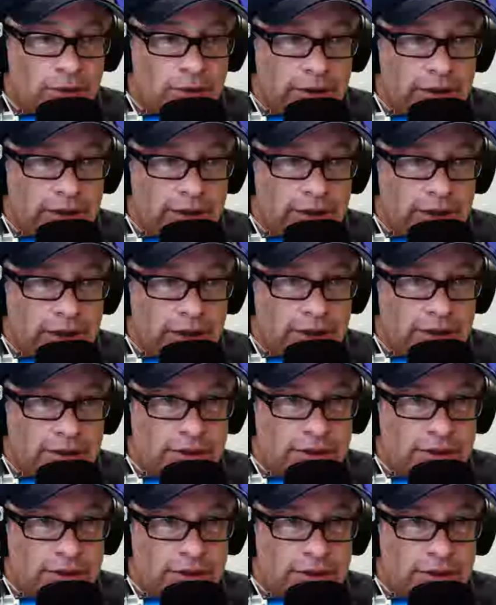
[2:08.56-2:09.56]
I think
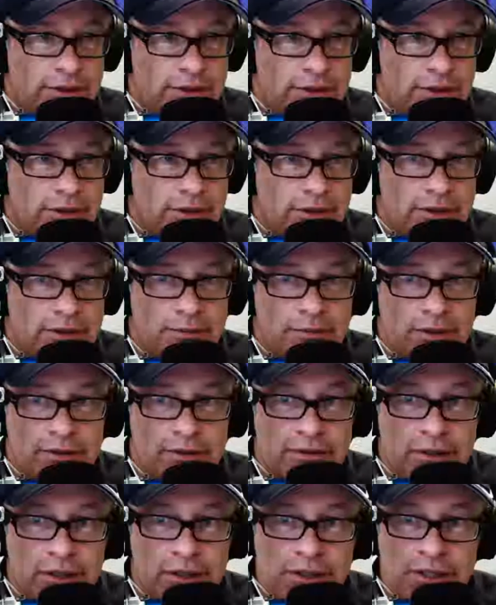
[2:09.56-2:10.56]
it's something that's
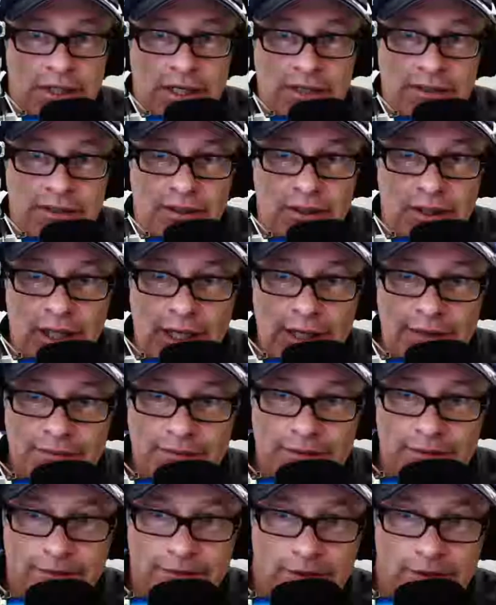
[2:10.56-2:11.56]
going to change the
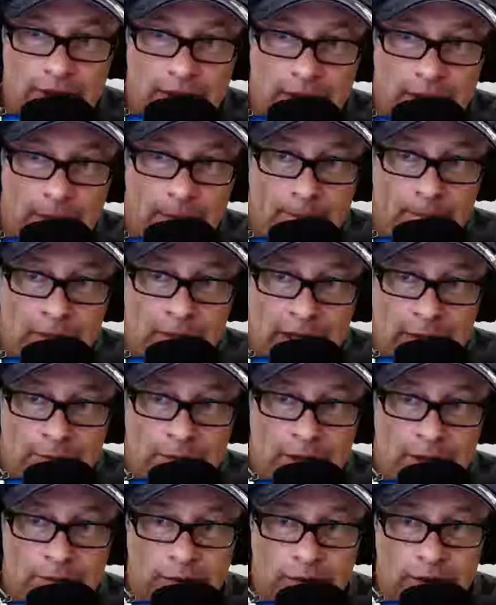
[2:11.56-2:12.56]
lives of many
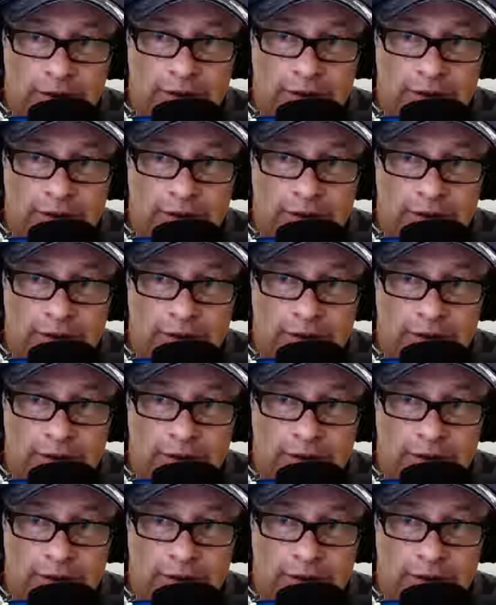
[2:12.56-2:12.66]
people.